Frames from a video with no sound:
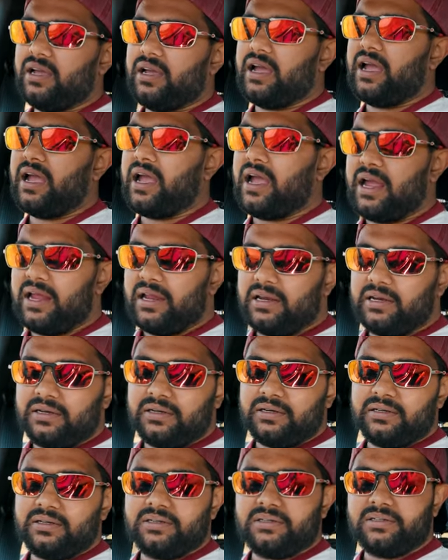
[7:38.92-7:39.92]

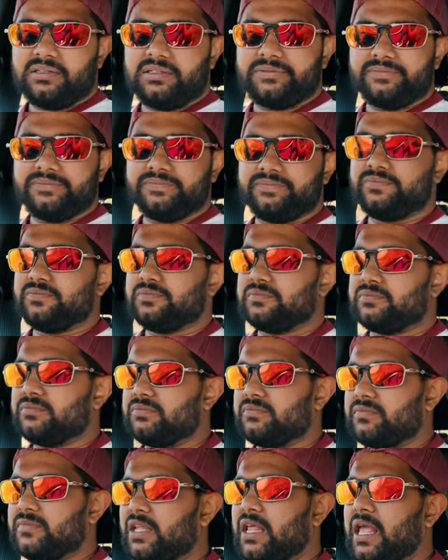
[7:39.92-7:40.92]
and
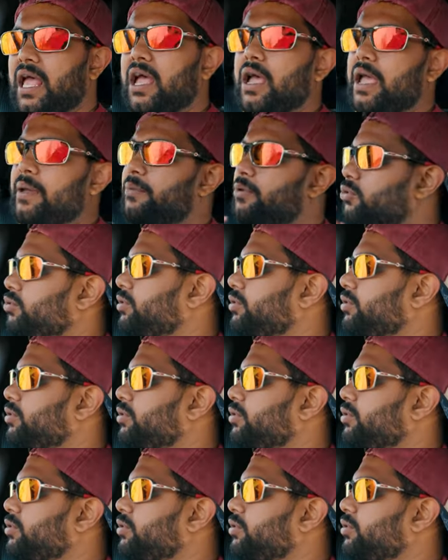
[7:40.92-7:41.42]
I mean,